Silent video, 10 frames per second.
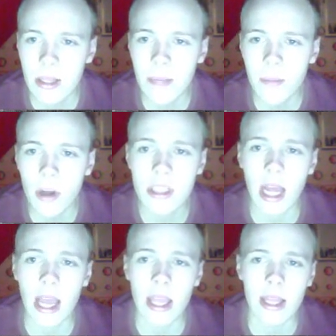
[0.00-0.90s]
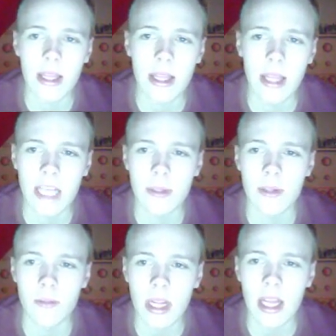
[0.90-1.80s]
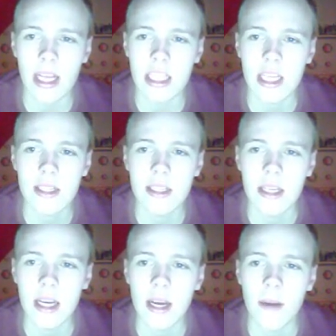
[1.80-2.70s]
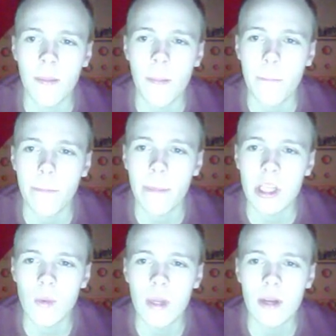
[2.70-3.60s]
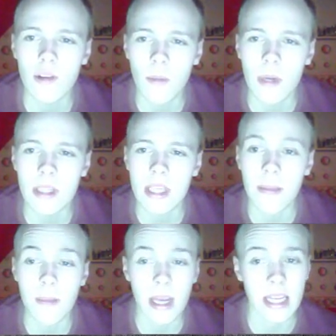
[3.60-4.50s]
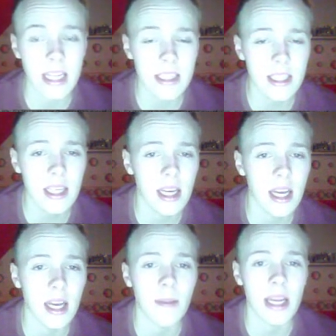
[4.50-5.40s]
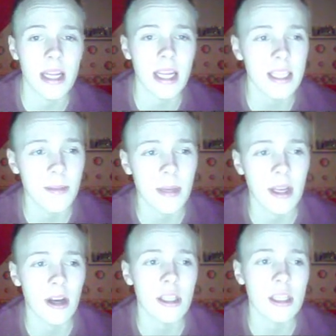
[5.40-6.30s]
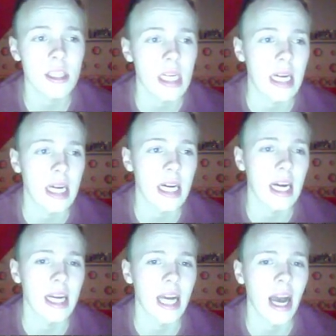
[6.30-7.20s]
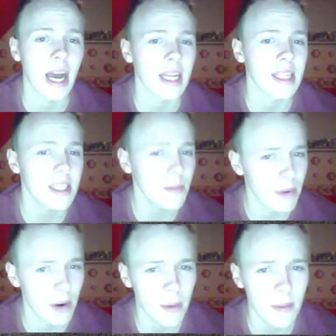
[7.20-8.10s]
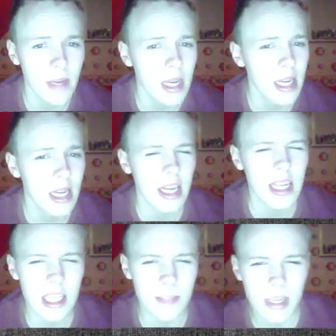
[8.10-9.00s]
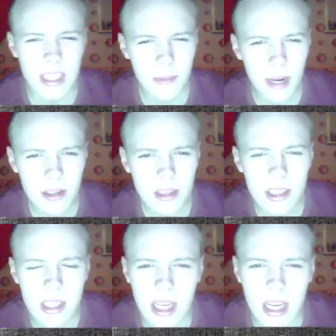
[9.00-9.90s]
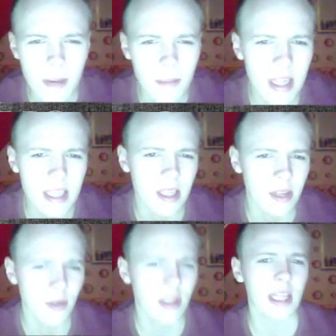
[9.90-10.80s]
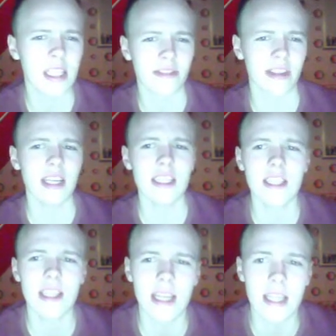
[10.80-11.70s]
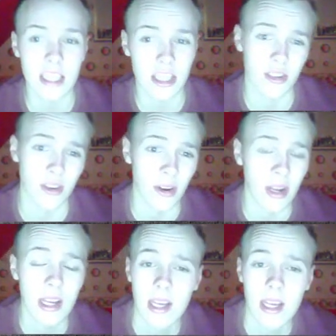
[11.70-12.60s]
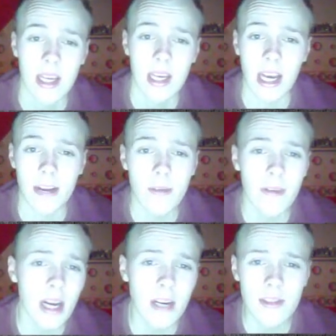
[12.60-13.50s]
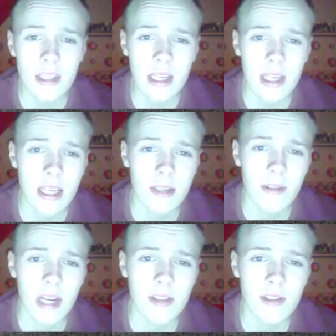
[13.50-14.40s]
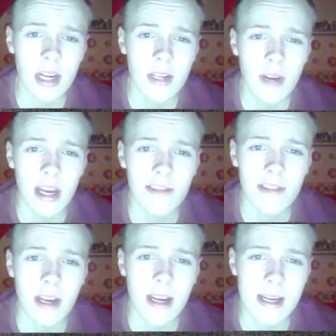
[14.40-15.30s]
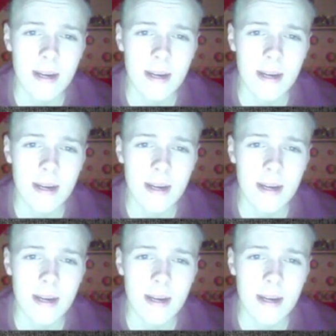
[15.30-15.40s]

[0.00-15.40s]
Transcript: the monster that I expect to bring, like I said, Suicune, Crobat, and Mega Diancie. Mega Diancie because it's a problem. It has Magic Bounce, it's annoying, it's fast, and it's strong. I do have a counter, I do have